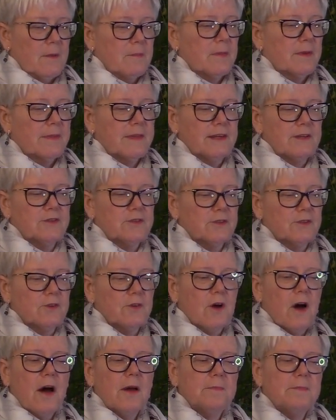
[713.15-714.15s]
but they should
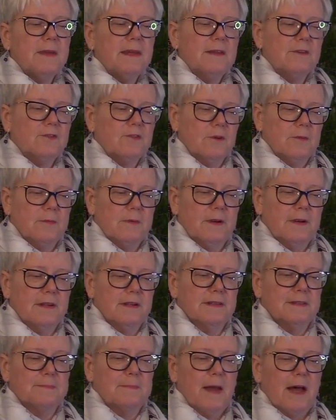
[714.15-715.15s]
not be interpreted
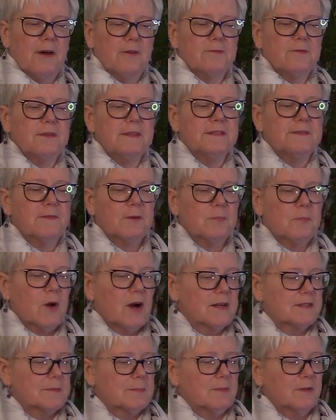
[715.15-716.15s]
as boundaries for
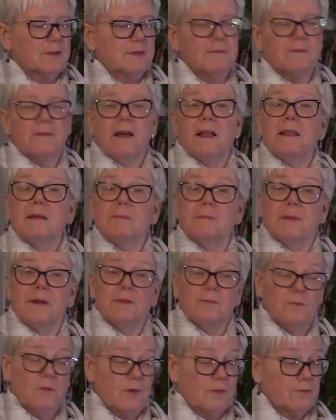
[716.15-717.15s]
possible
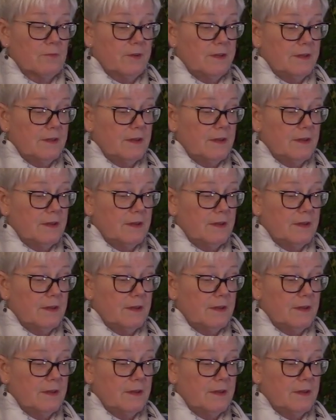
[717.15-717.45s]
development with